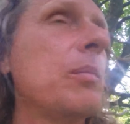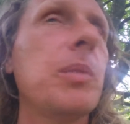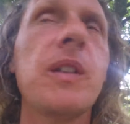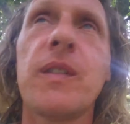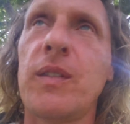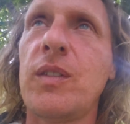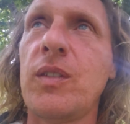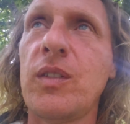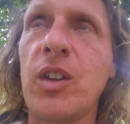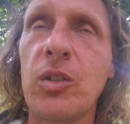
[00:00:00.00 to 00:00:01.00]
But
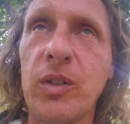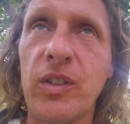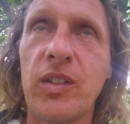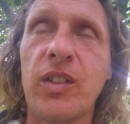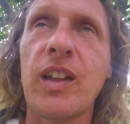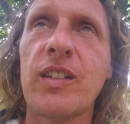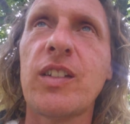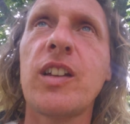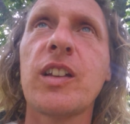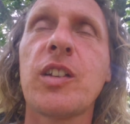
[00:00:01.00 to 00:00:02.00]
there is that
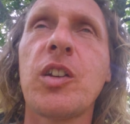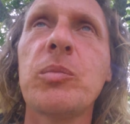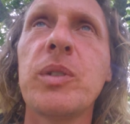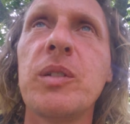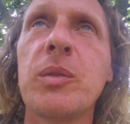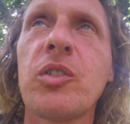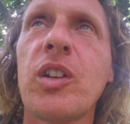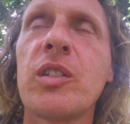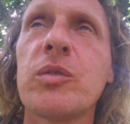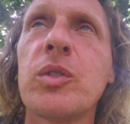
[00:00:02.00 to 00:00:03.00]
select company which
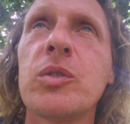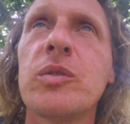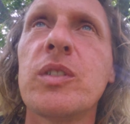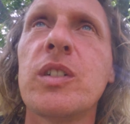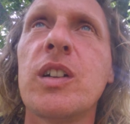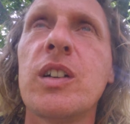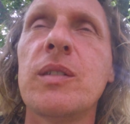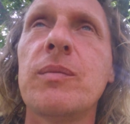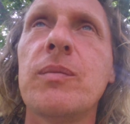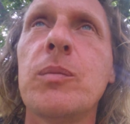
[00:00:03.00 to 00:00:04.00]
I have known,
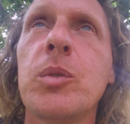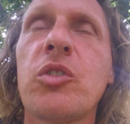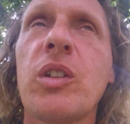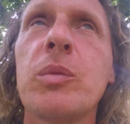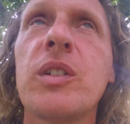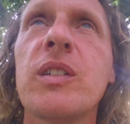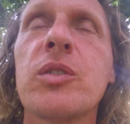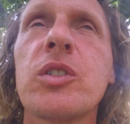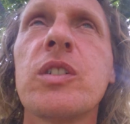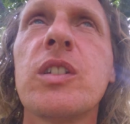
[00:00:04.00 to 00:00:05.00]
um, which I would
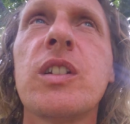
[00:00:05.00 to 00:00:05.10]
never